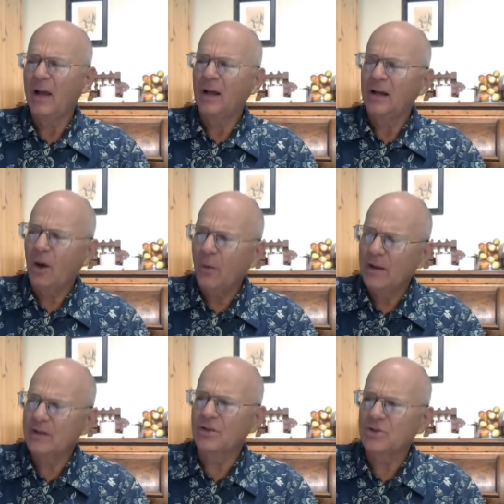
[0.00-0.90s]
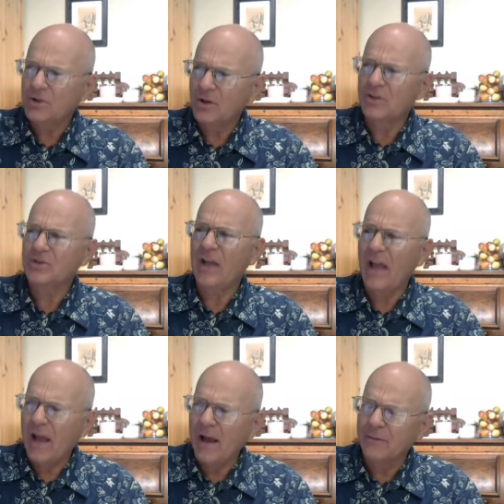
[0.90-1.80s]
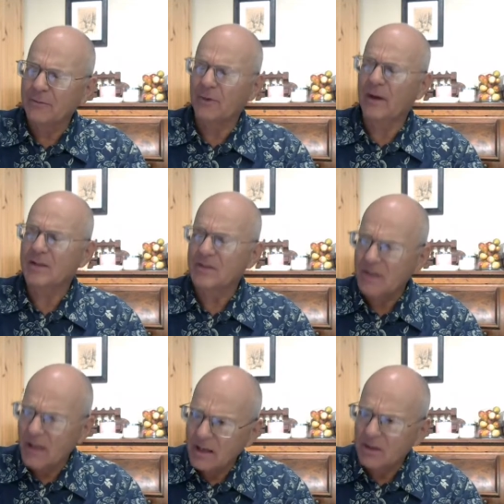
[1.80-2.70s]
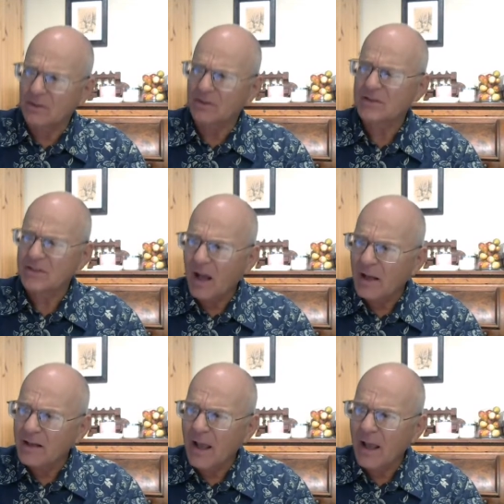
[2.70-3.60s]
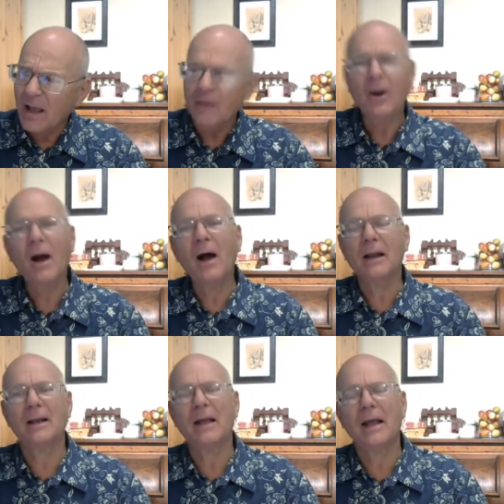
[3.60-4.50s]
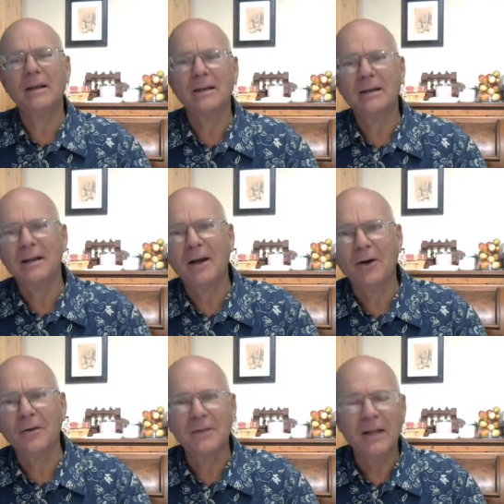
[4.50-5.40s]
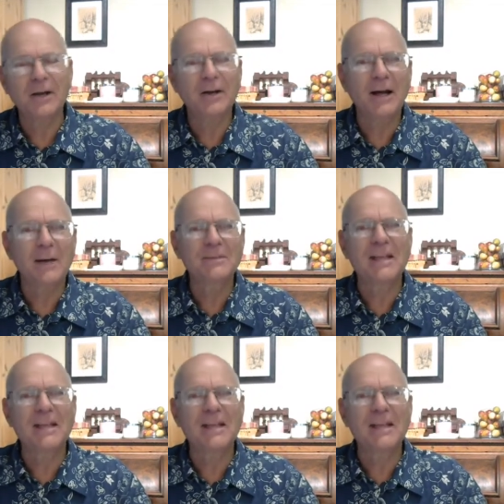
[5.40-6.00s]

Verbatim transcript: going to church every single Sunday? What? And, and you know, here comes